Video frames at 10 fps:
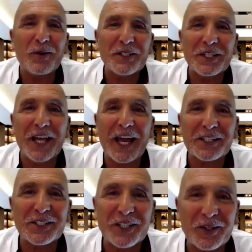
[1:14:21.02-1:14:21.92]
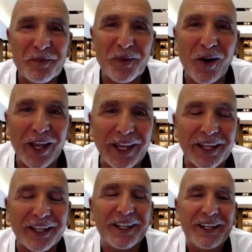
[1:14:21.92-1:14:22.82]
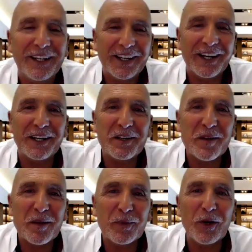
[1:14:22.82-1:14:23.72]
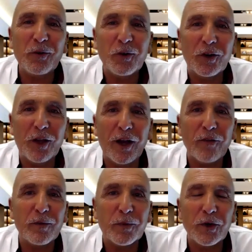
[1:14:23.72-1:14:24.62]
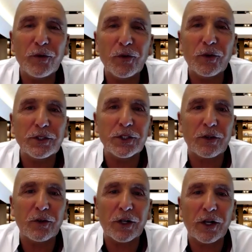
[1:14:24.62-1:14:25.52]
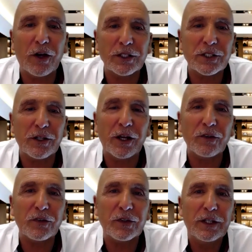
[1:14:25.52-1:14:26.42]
attached to, buy it, improve your life, improve your client's life,